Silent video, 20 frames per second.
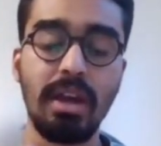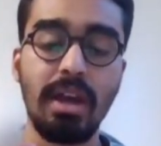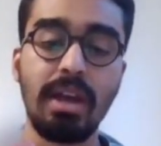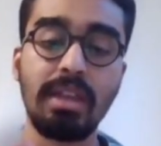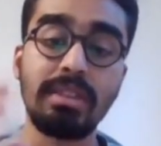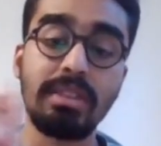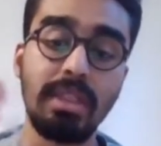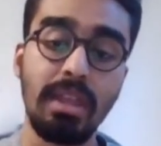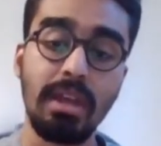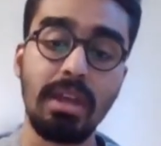
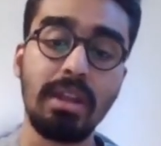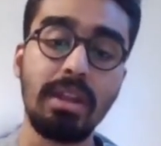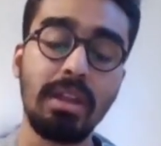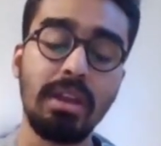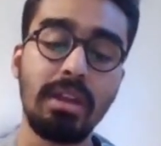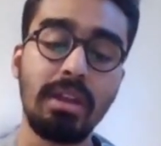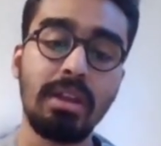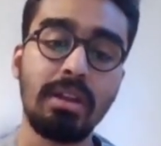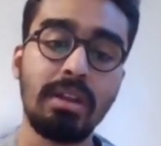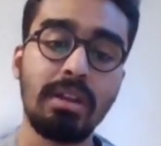and
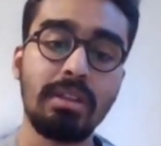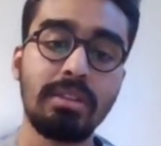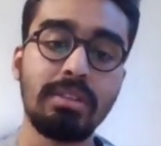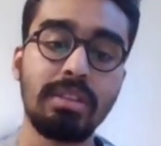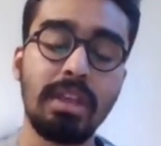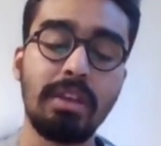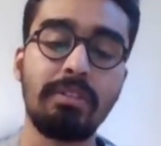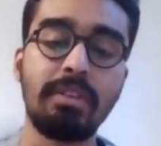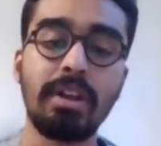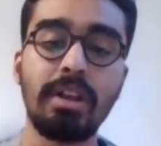then
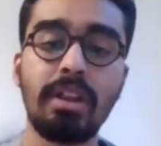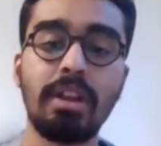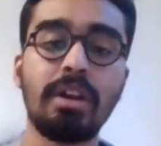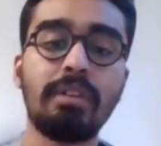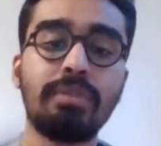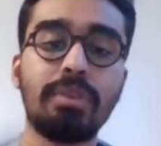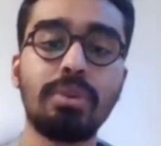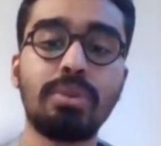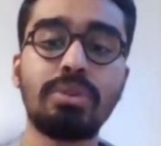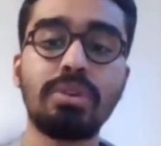they will
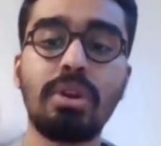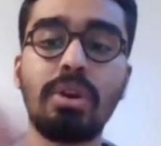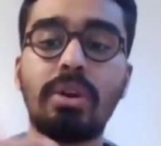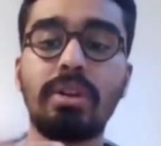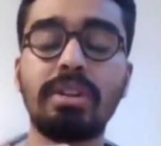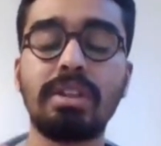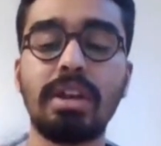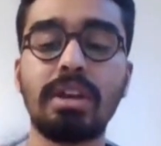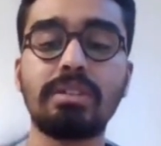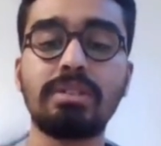allow you to
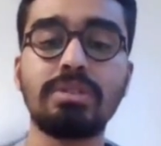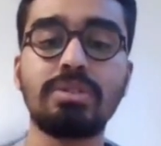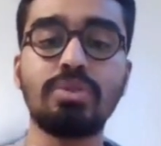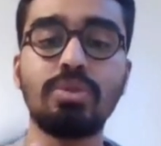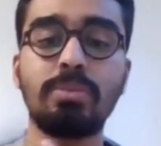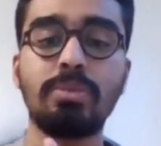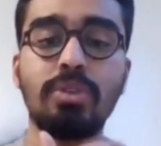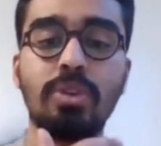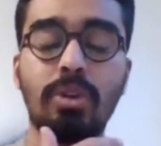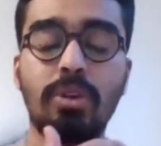contact the
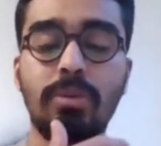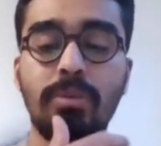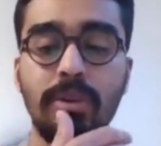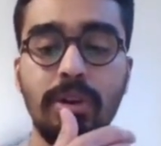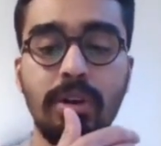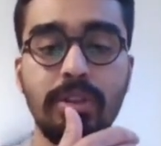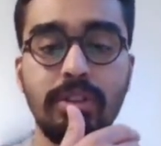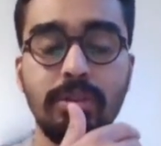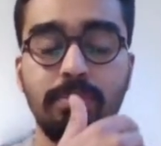sup- your uh,